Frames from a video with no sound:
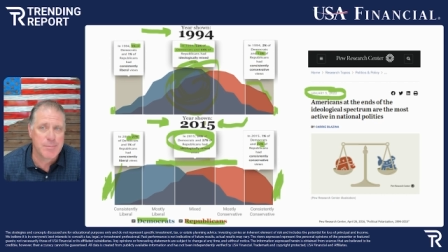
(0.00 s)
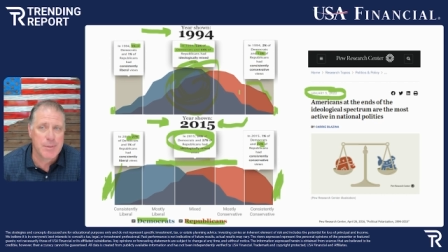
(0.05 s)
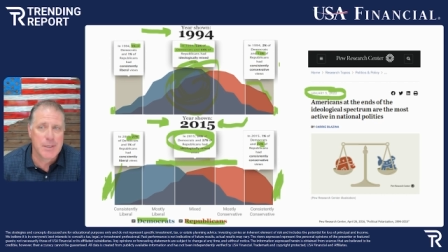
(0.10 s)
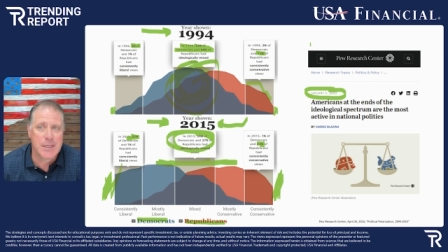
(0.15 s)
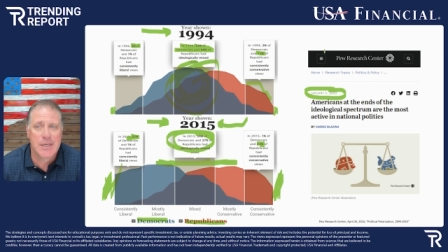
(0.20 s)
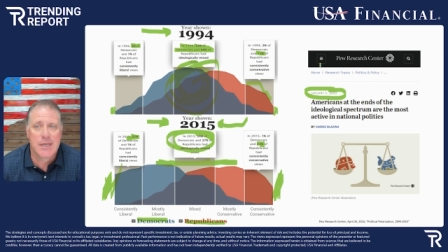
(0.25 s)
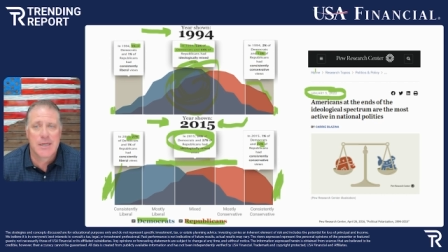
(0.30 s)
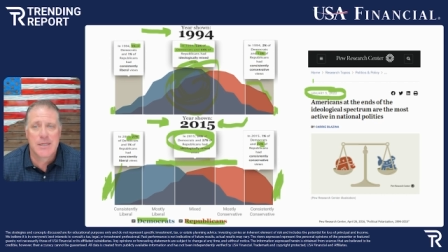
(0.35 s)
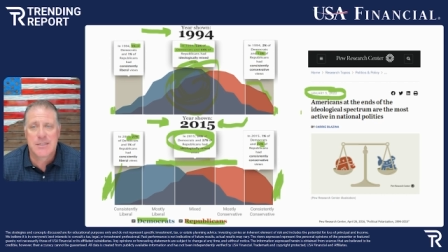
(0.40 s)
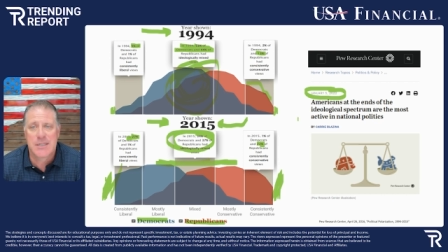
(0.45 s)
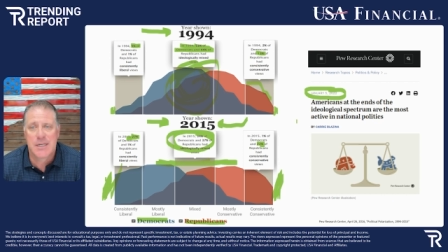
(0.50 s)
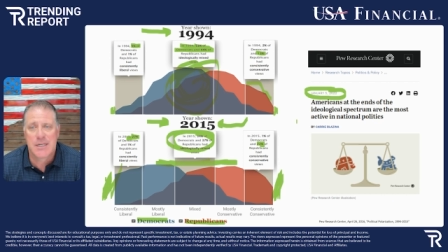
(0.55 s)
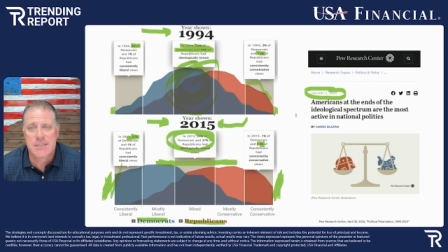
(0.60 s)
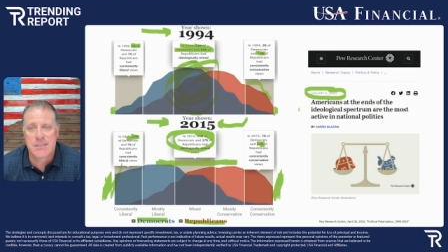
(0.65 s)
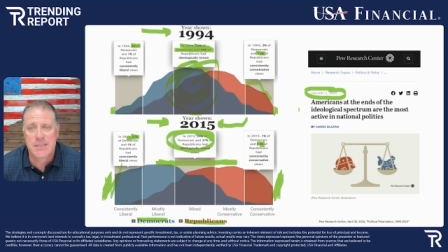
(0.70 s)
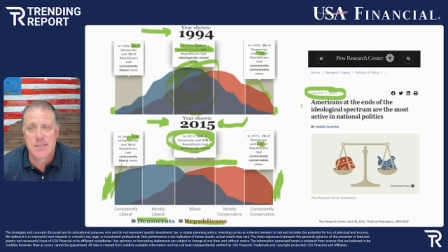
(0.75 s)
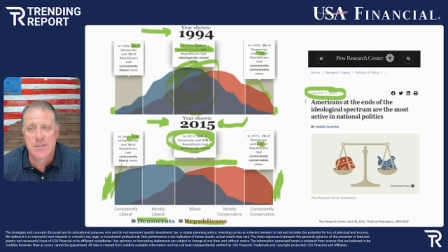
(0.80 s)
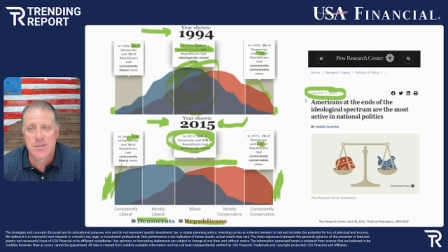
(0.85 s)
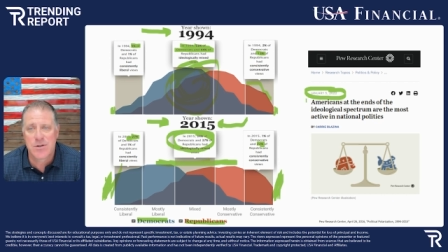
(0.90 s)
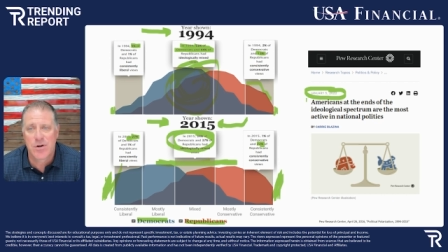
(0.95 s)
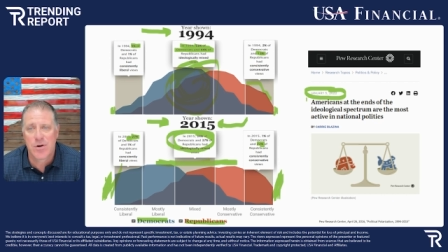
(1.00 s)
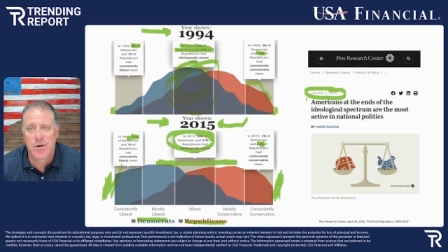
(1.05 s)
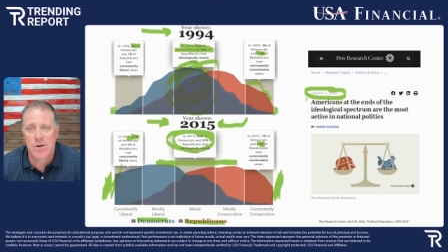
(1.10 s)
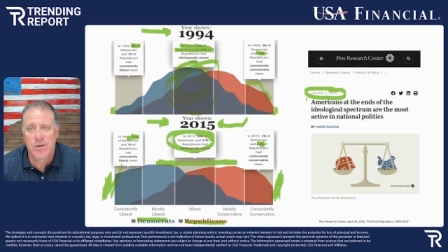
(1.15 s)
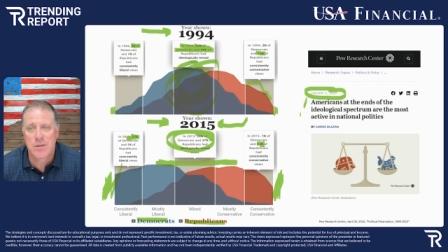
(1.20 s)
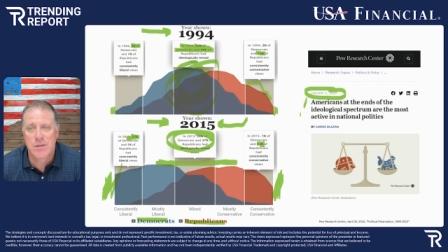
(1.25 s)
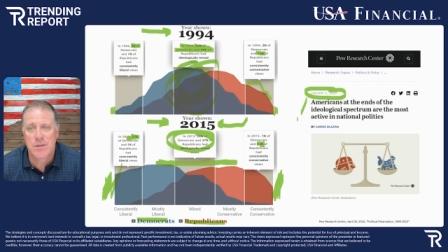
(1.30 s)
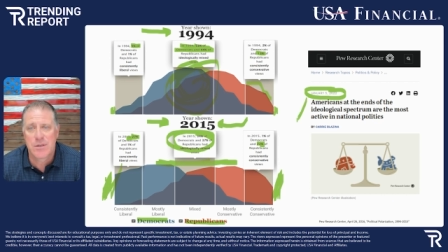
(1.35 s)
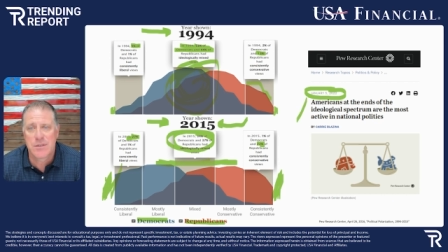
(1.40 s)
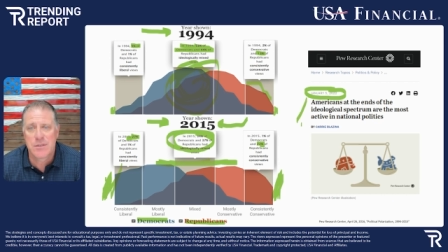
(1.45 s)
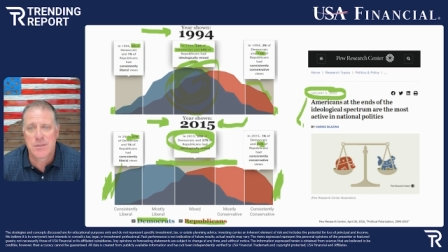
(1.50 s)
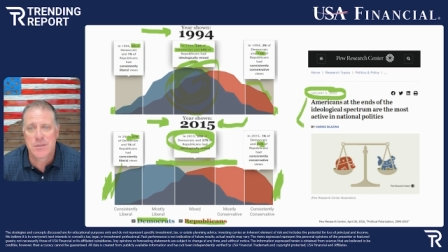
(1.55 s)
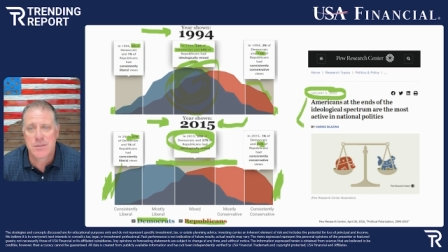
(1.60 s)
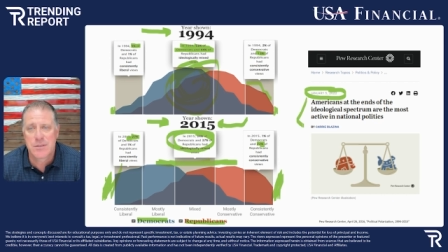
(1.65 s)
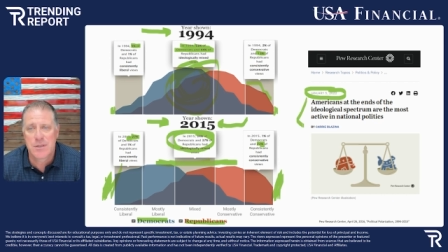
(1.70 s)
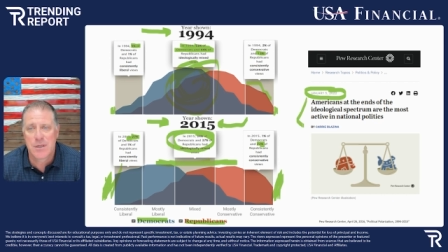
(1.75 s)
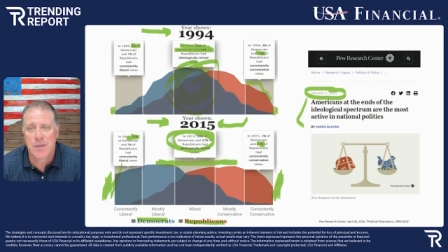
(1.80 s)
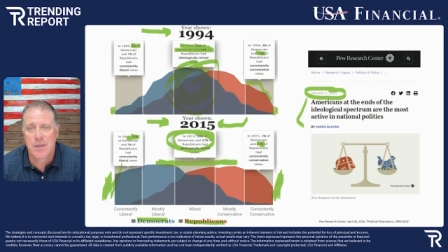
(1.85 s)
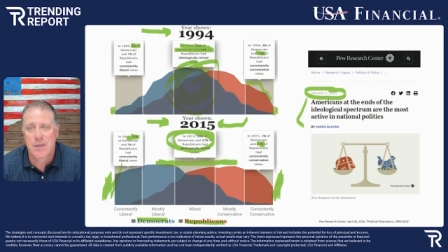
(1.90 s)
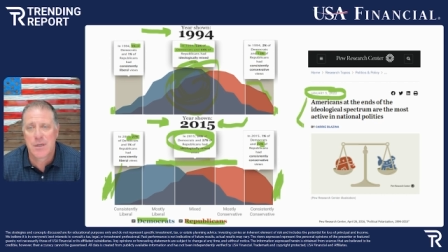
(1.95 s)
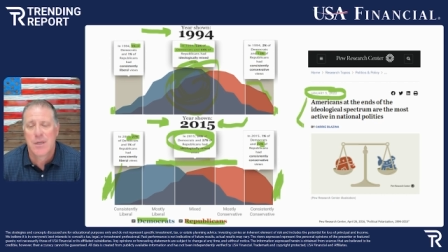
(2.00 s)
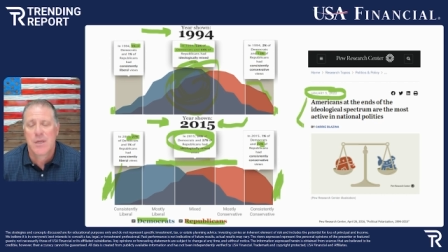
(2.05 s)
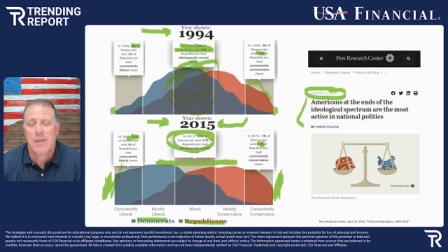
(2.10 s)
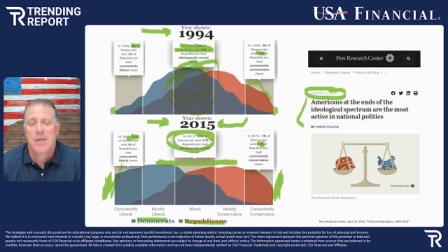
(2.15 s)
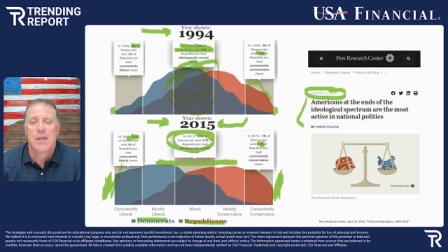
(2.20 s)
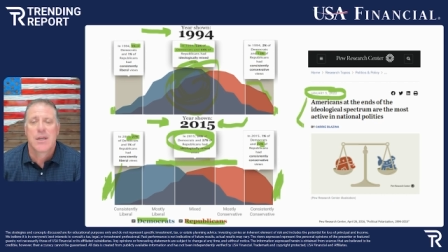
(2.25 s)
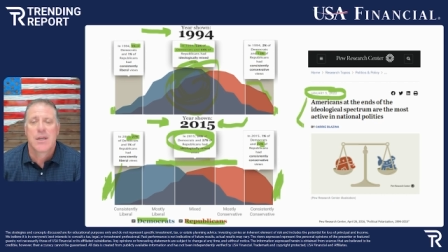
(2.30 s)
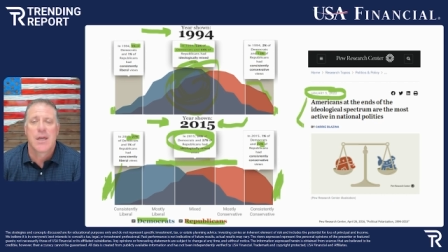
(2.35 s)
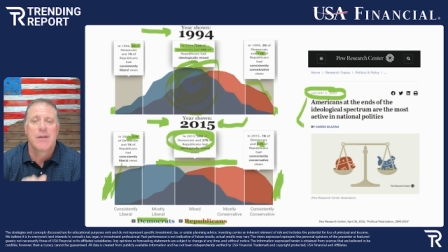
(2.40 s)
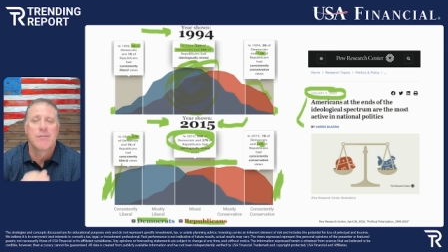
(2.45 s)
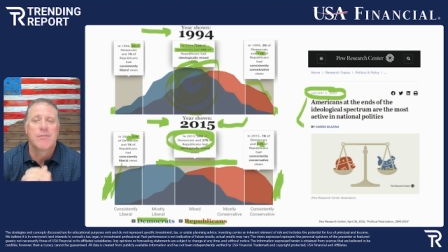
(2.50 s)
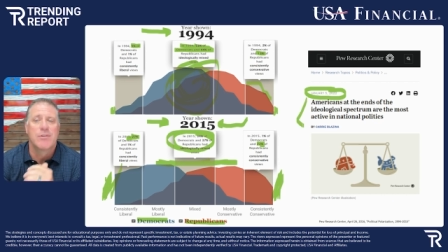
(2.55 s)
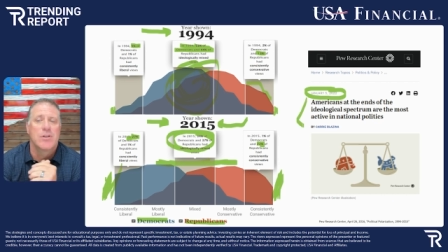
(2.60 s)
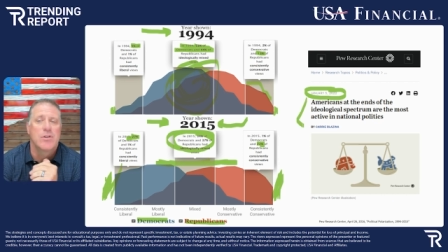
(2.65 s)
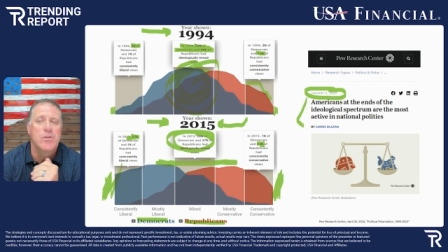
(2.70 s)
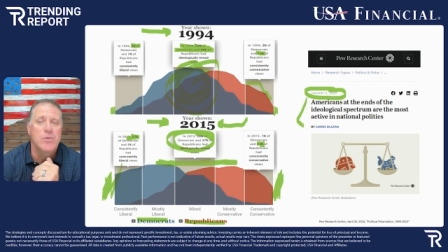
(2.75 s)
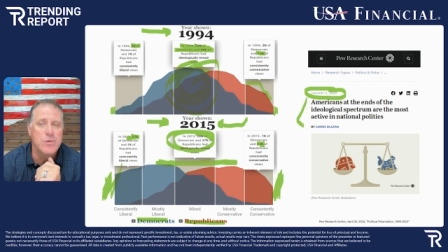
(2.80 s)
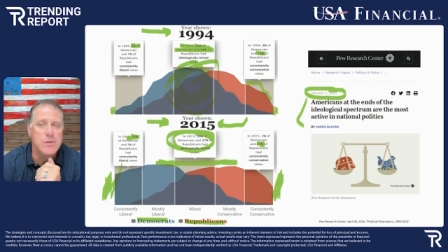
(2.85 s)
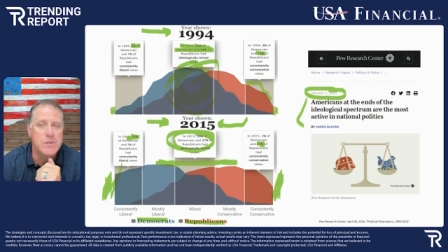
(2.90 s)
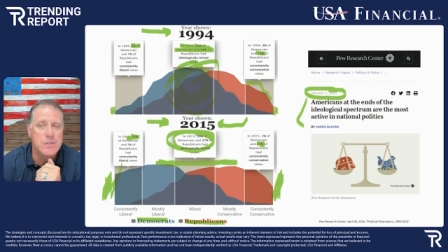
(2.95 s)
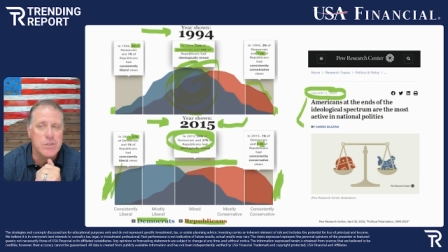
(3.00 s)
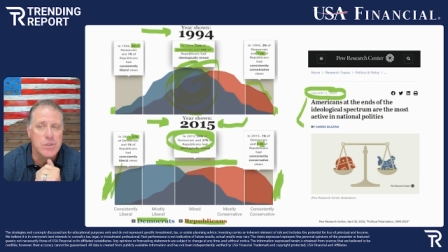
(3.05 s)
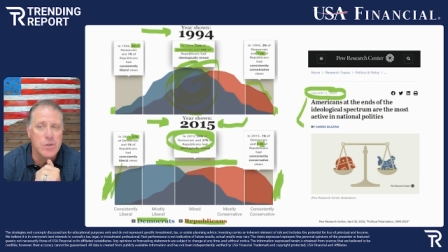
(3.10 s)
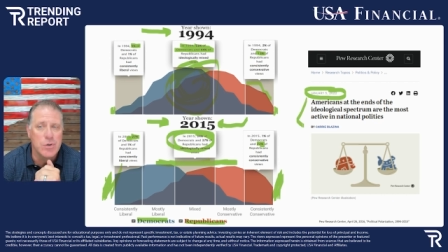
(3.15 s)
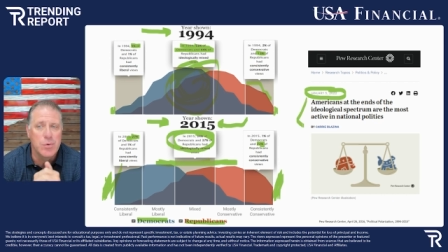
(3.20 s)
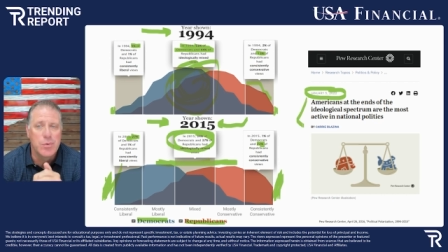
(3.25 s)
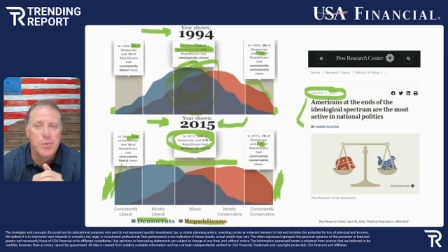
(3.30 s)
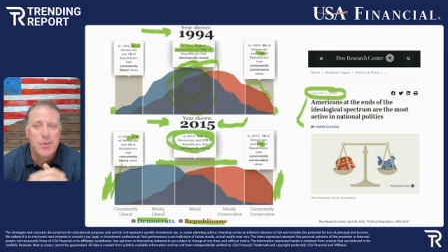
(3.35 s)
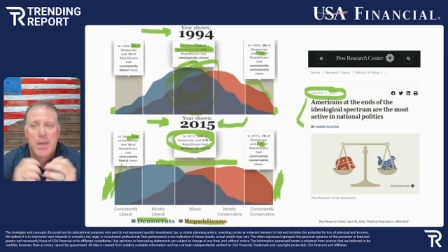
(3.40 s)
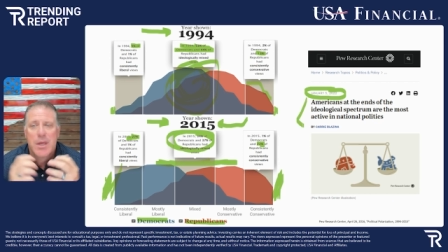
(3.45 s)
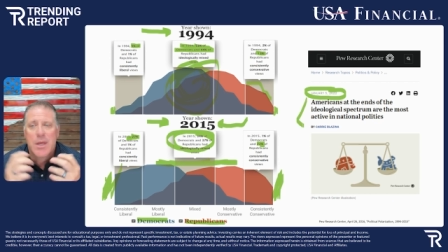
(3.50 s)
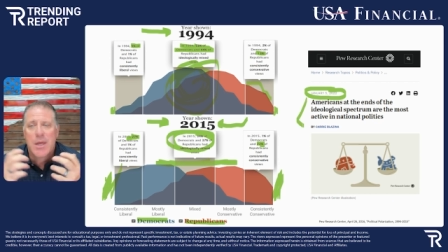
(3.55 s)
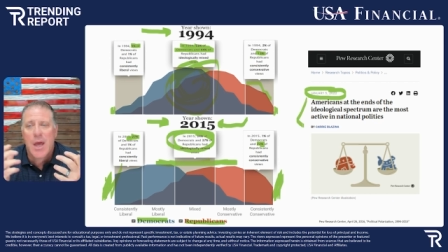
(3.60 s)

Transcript: because as this article is kind of alludes to,